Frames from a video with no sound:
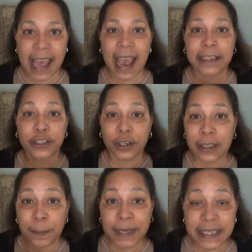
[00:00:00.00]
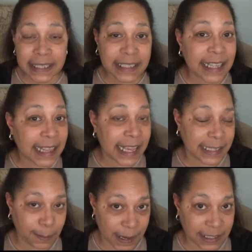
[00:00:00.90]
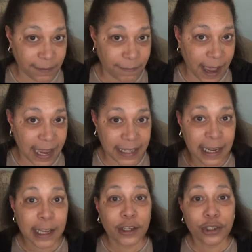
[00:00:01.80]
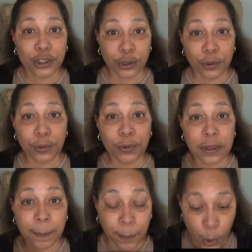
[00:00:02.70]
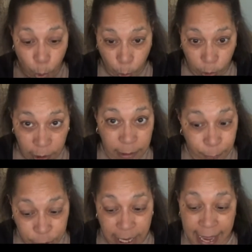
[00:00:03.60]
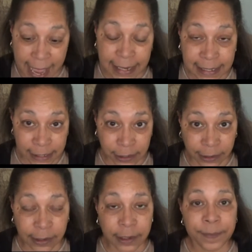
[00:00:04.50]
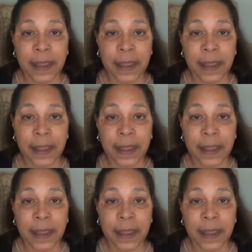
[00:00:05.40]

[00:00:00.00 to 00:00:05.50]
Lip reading: I took the pieces that they specified to the bowl, which I had here.